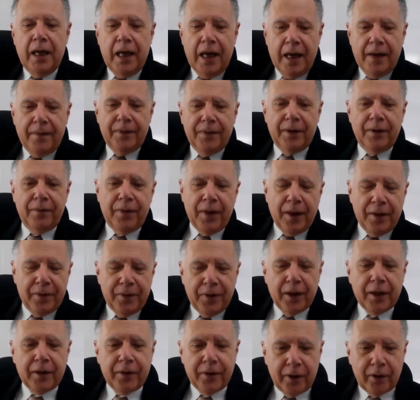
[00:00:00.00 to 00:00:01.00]
even if they
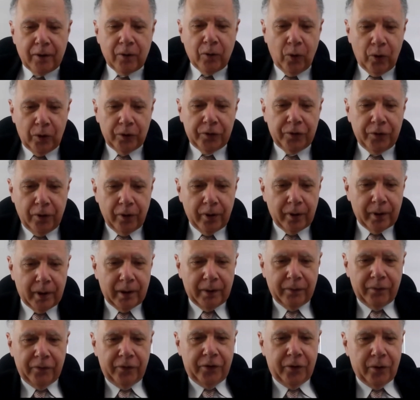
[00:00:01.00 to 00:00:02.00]
think there are
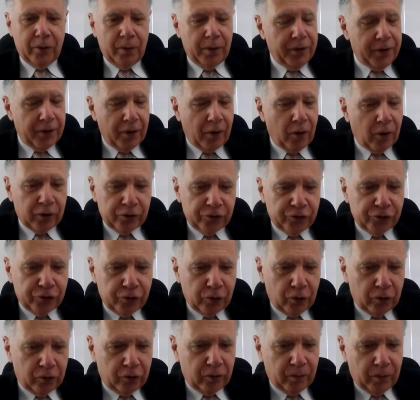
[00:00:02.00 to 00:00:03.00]
alternatives to it. There aren't
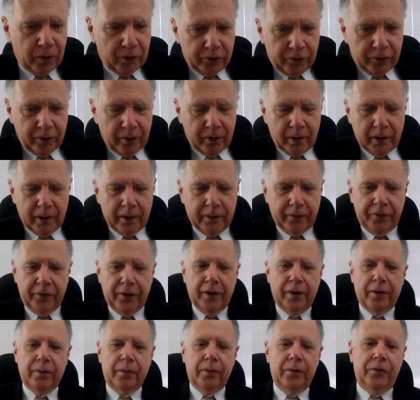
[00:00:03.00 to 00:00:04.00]
short-term alternatives,
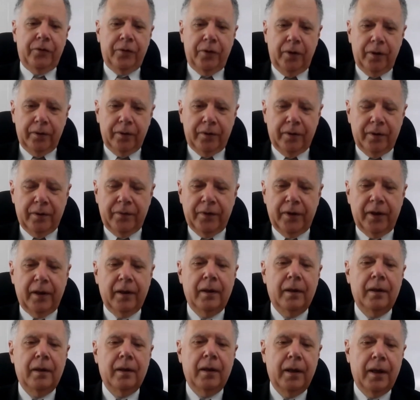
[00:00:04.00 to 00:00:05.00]
and the result of a
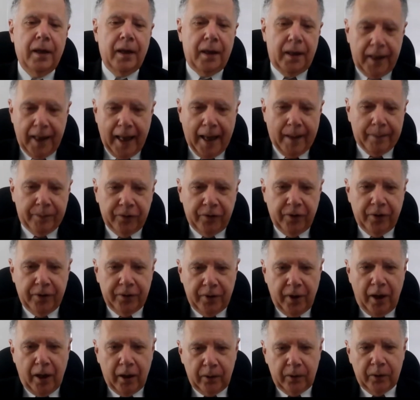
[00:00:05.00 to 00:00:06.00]
collapse of the
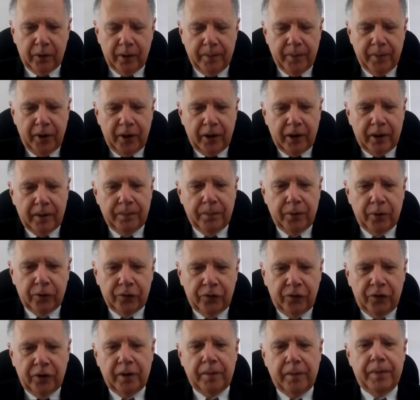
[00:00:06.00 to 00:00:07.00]
dollar and American
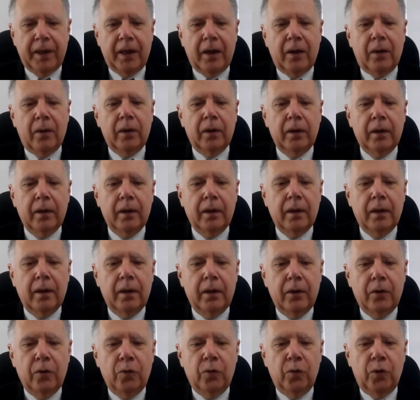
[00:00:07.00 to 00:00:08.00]
purchasing power
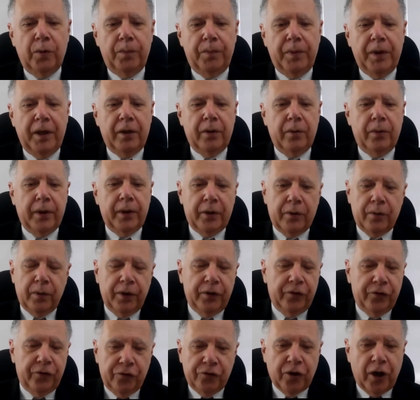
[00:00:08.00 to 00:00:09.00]
would be to
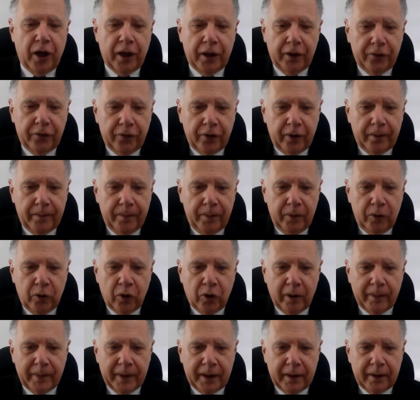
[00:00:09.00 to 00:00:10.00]
increase Chinese
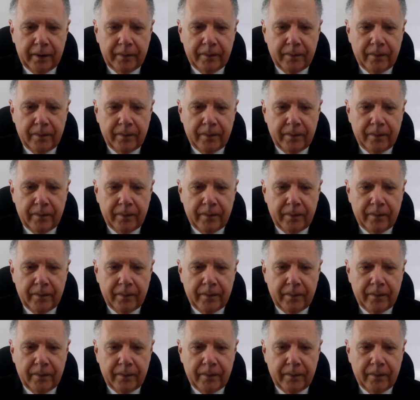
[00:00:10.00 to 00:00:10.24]
unemployment.